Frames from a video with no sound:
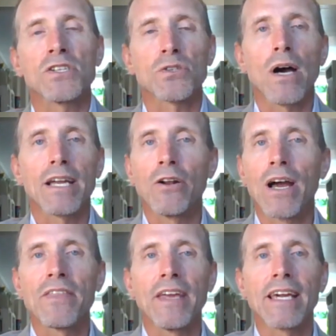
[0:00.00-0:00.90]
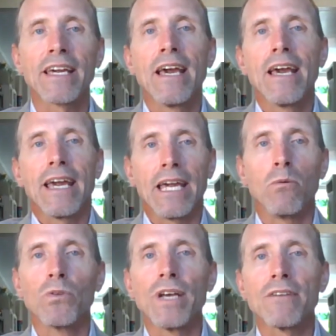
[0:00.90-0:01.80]
So you know, I think it
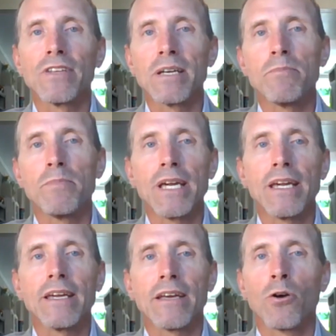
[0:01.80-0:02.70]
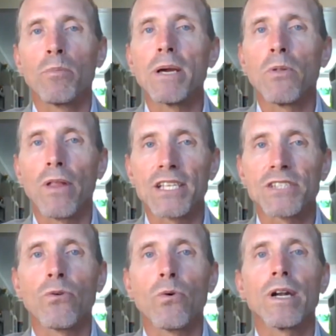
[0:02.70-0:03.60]
will definitely be there'll be a place
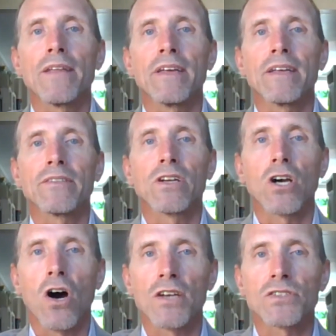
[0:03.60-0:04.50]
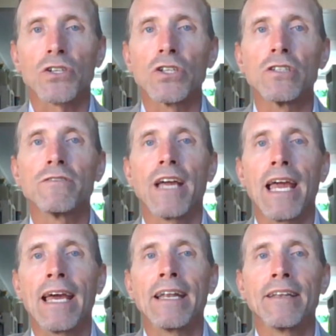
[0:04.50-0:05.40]
for it. I think the cost curve
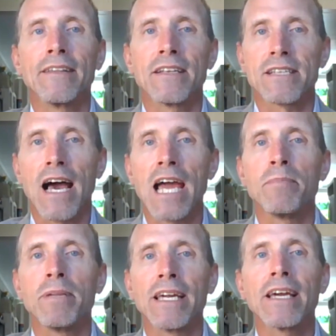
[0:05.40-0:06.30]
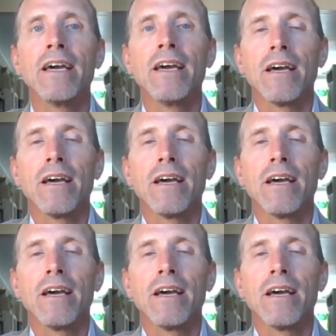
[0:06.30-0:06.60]
and the timing.